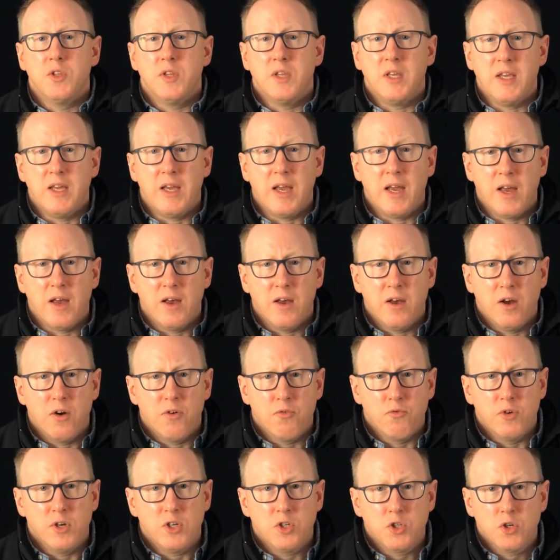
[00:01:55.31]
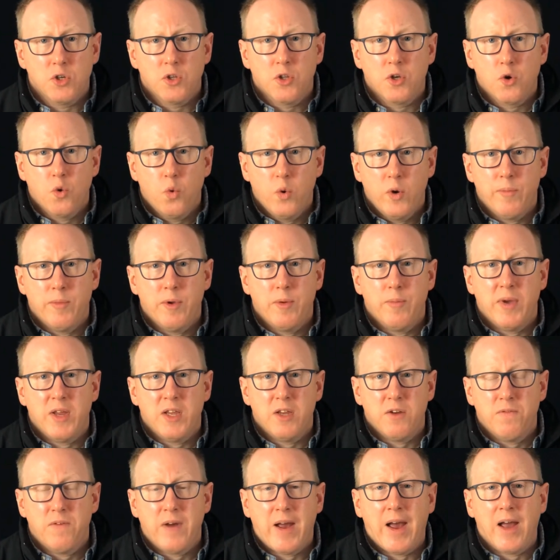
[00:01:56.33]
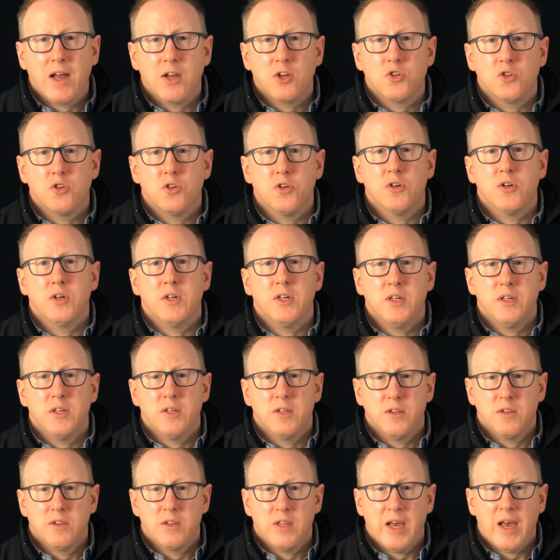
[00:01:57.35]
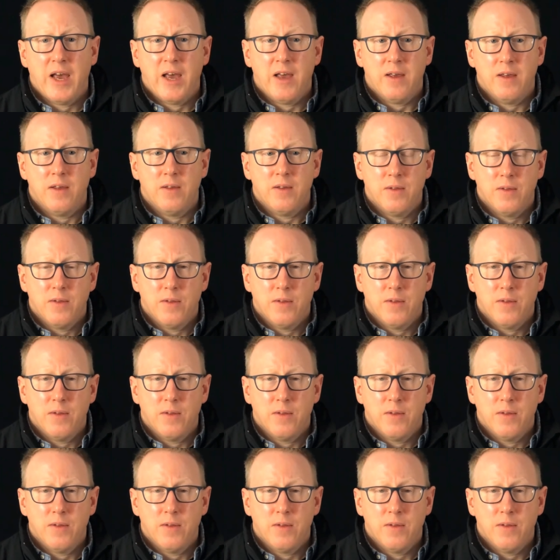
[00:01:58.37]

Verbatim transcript: The original equipment manufacturer, that